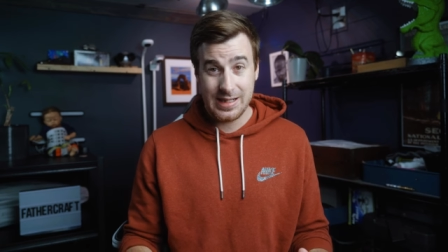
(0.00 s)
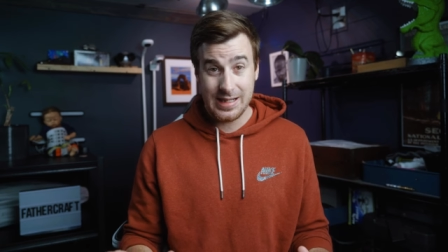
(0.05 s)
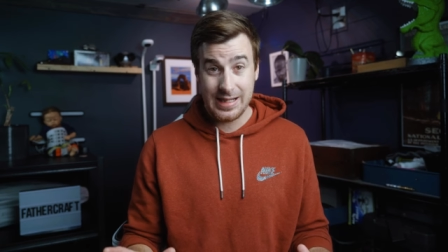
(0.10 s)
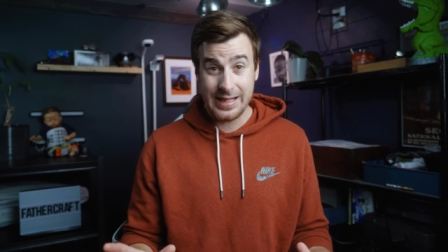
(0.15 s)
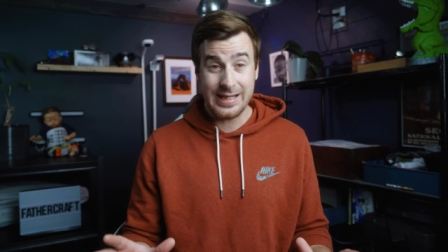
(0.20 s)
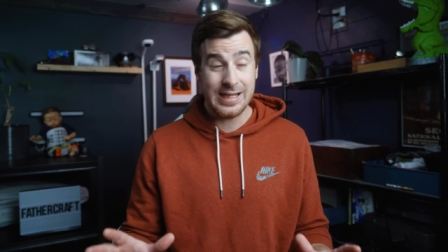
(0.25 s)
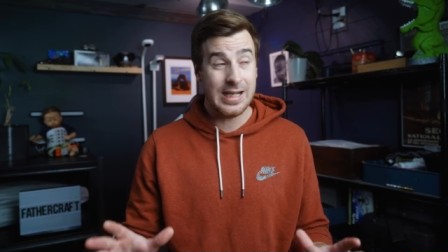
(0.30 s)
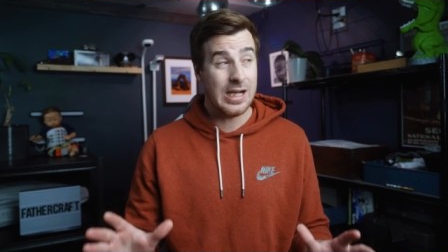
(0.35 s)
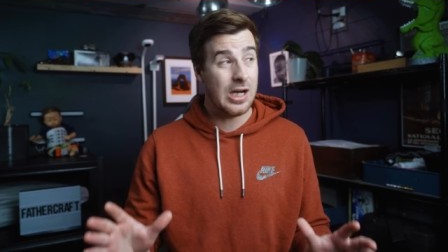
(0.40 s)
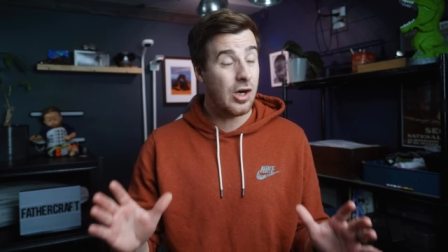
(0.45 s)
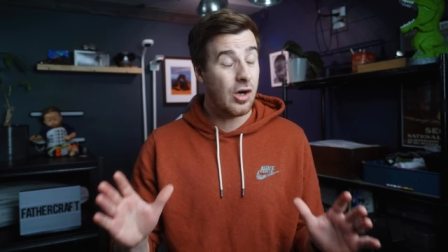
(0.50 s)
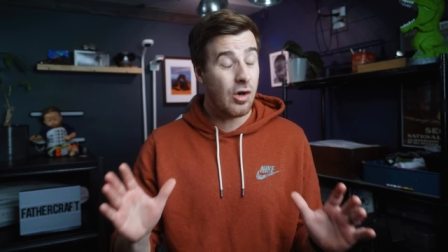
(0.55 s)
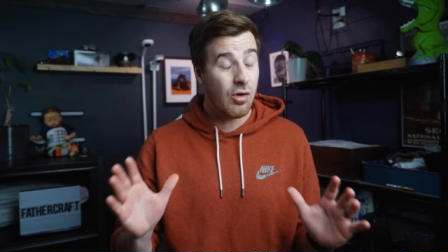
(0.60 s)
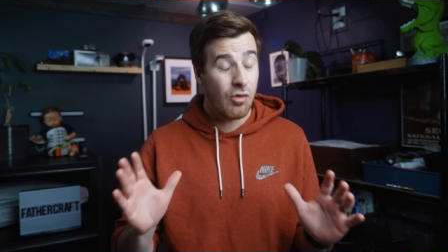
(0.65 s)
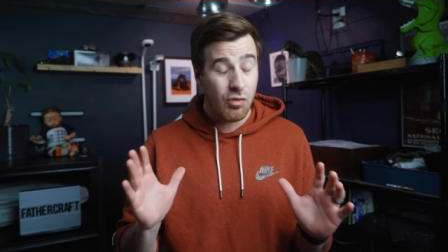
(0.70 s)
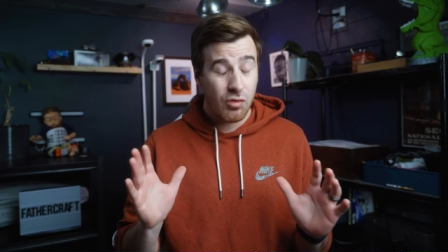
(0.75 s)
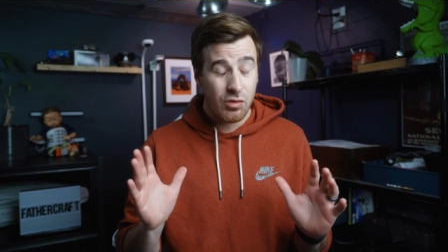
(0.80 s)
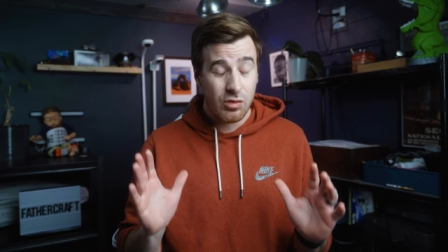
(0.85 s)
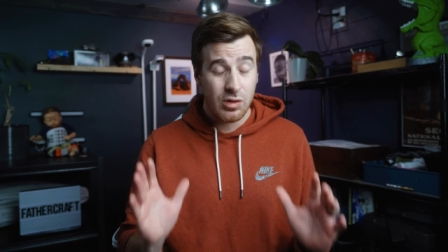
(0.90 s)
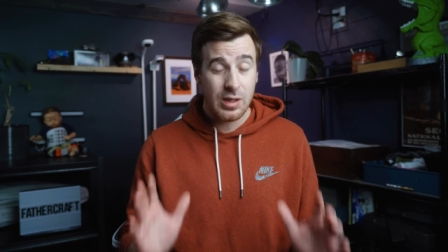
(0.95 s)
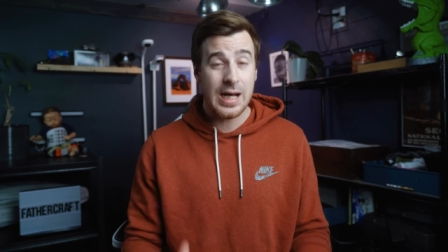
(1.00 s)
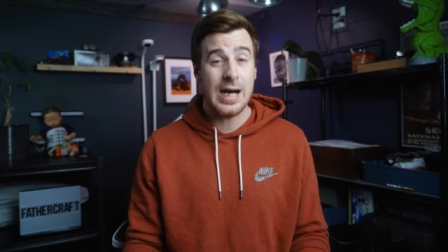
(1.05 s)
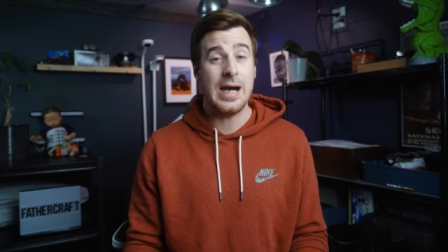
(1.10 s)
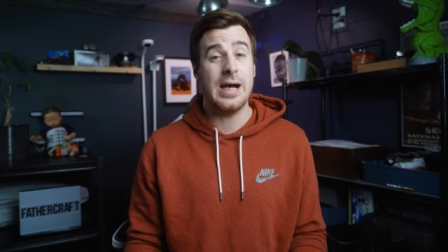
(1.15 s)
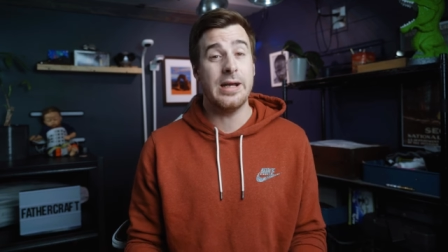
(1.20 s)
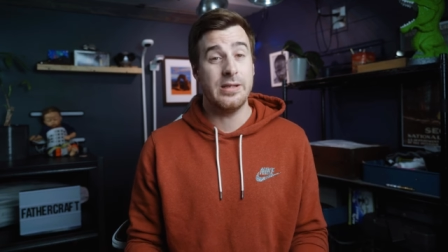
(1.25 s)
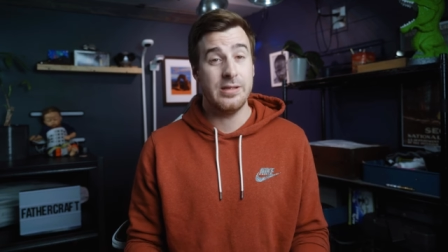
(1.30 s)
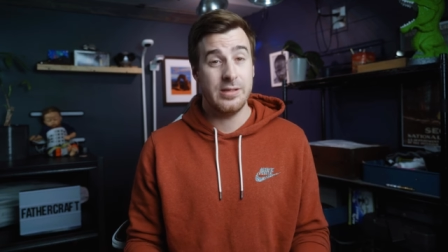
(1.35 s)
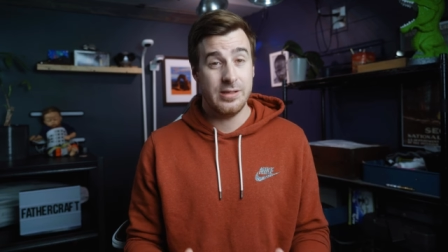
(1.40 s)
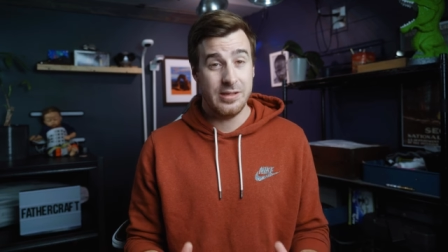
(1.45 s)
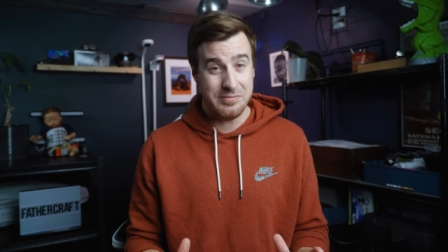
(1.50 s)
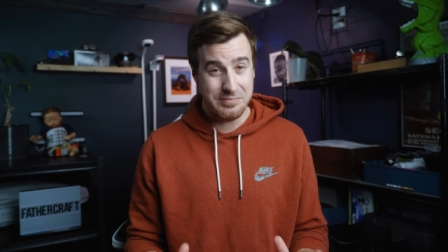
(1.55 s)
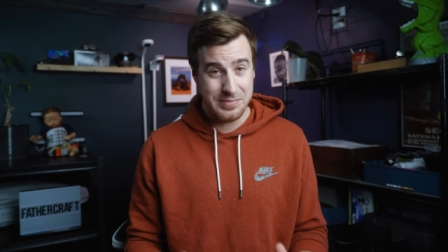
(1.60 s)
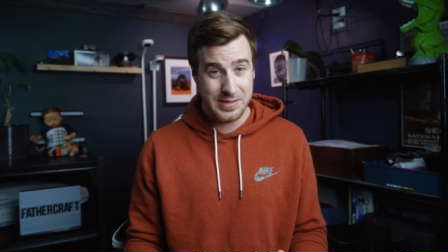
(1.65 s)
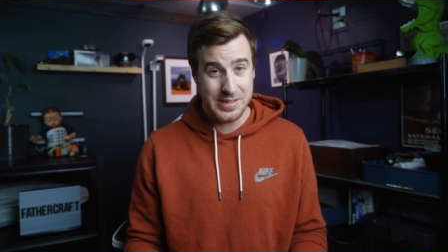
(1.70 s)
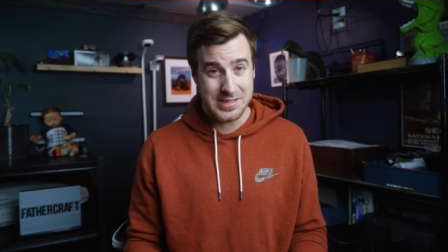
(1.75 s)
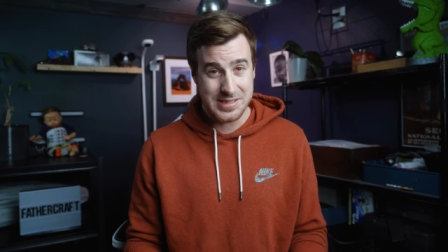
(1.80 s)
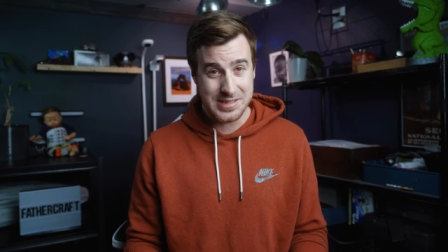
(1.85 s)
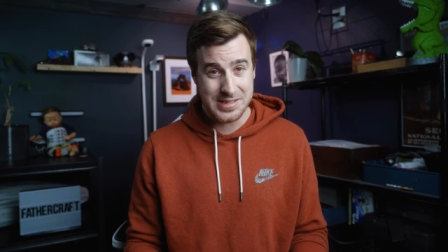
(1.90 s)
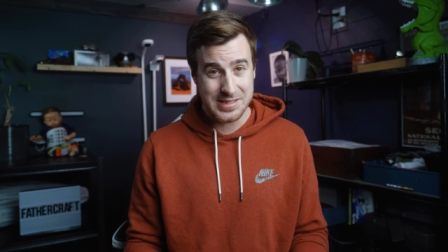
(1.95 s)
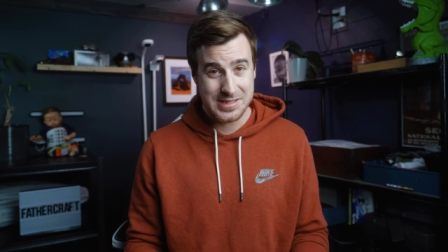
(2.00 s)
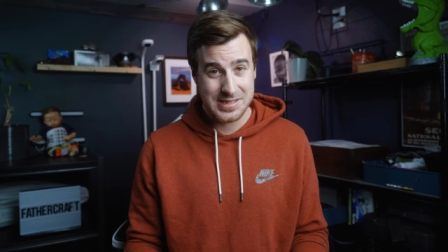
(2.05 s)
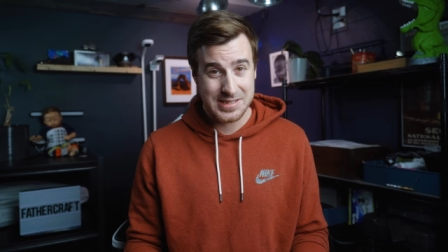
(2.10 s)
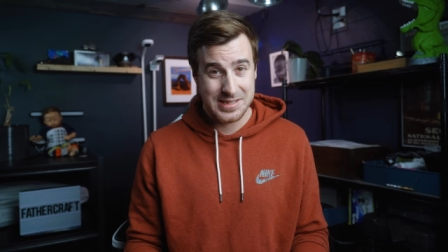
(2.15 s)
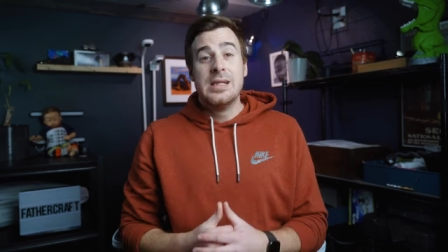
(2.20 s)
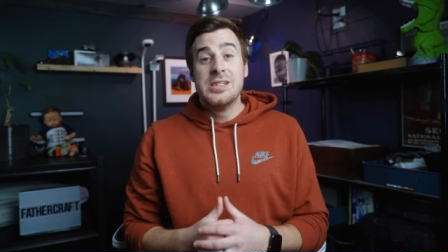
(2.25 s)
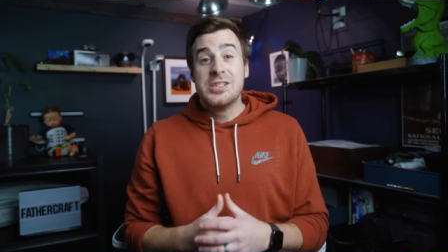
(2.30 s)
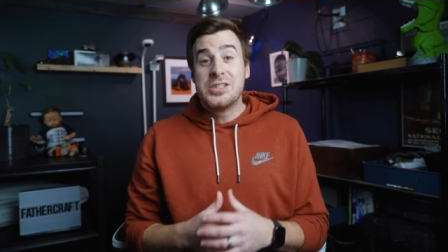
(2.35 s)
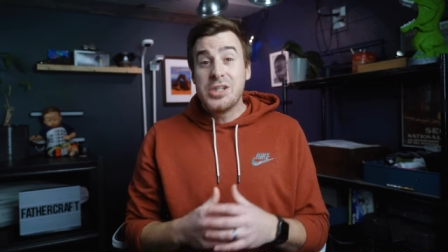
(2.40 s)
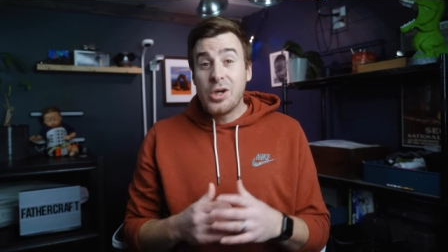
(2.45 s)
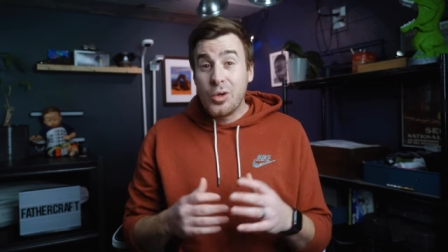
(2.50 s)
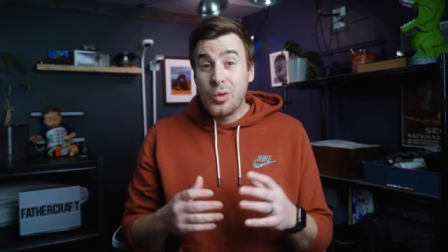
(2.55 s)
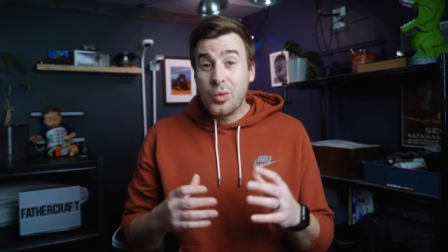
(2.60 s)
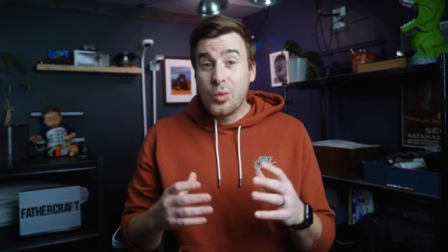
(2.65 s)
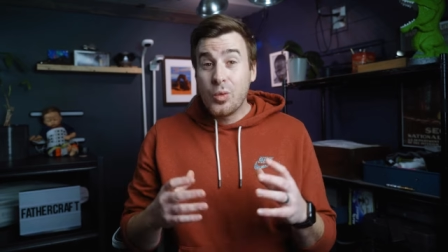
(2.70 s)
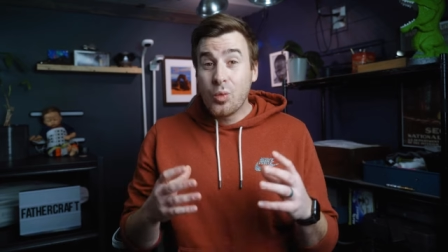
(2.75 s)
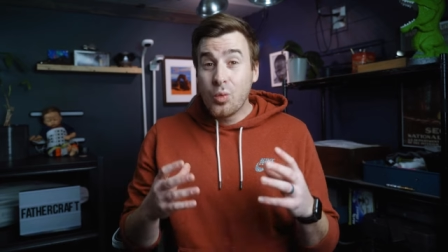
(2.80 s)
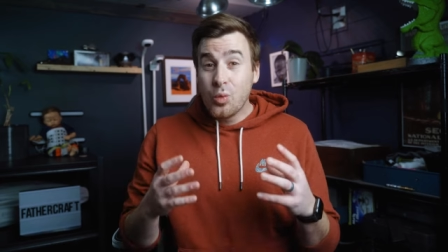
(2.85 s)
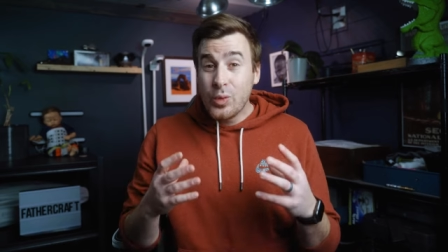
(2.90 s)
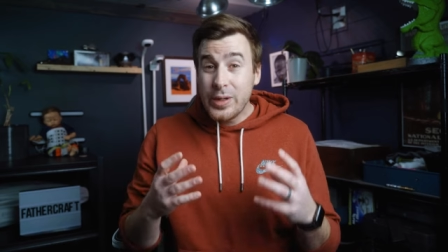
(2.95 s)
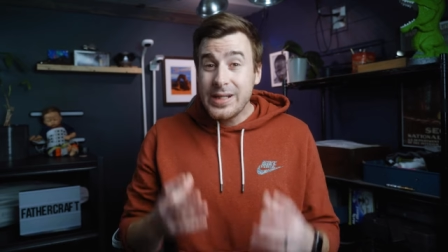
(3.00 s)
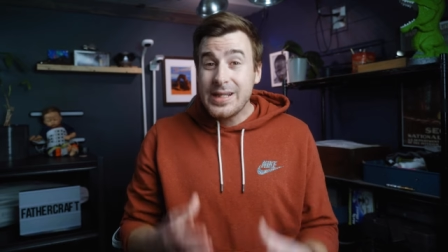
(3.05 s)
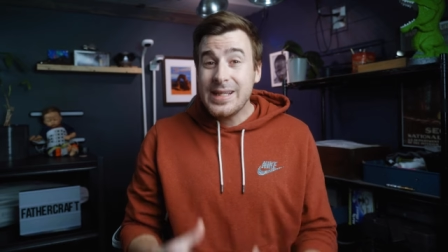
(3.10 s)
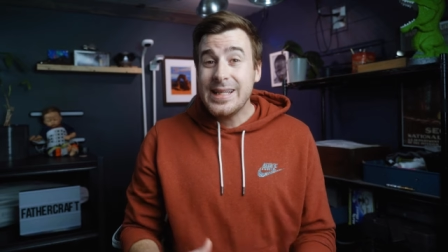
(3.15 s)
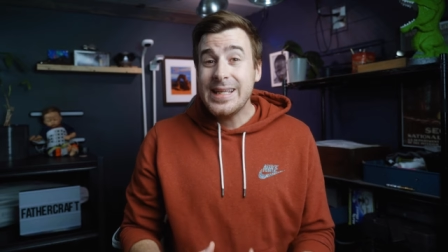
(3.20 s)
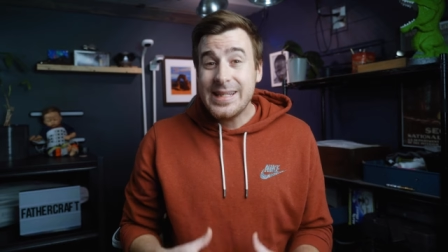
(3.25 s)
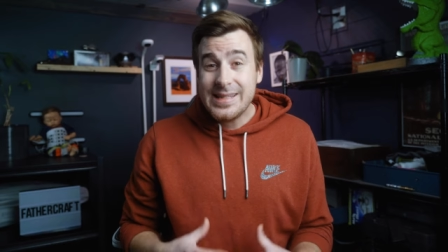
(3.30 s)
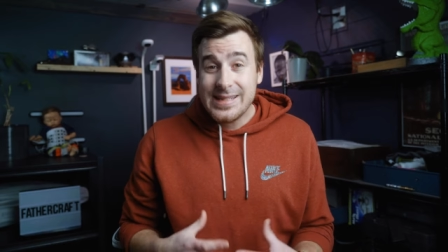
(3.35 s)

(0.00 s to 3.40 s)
like a lot of pieces. So really